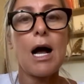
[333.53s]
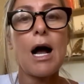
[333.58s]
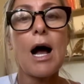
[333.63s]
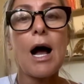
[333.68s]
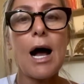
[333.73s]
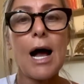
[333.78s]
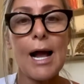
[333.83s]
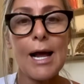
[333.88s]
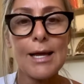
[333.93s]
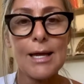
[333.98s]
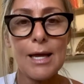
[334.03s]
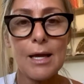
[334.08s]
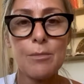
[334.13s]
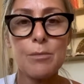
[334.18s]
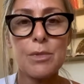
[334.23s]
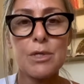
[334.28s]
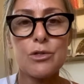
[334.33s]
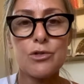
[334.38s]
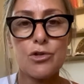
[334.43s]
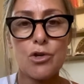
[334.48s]
I am
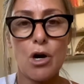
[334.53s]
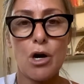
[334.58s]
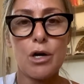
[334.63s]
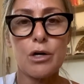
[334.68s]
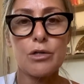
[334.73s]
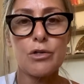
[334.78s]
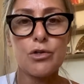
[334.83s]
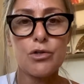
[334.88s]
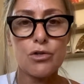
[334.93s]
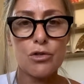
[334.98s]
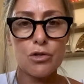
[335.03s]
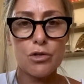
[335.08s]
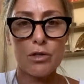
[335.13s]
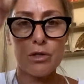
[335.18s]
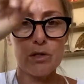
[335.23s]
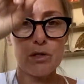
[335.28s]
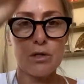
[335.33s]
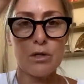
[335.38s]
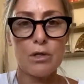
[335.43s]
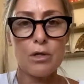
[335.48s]
in charge
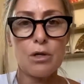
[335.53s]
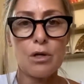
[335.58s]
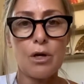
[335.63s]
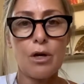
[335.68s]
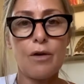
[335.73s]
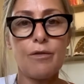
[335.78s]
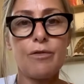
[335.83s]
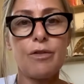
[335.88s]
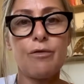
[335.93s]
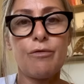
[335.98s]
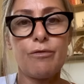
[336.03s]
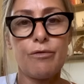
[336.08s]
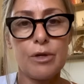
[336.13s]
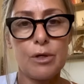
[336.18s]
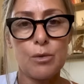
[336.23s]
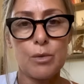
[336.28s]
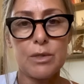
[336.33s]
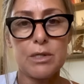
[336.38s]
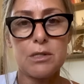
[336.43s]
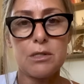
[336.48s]
of the
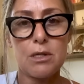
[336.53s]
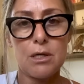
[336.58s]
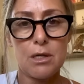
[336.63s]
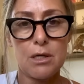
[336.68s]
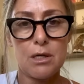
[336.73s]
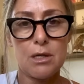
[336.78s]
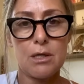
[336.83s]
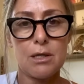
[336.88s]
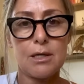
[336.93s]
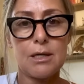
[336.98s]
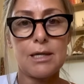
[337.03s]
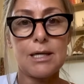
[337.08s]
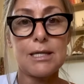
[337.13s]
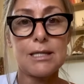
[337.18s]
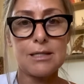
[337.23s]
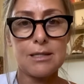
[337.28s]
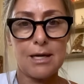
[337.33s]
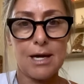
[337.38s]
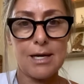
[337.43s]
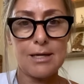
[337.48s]
frequency
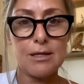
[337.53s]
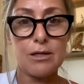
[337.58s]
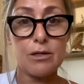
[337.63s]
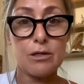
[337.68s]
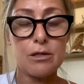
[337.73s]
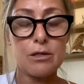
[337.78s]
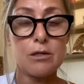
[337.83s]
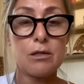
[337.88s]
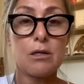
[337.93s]
inside here.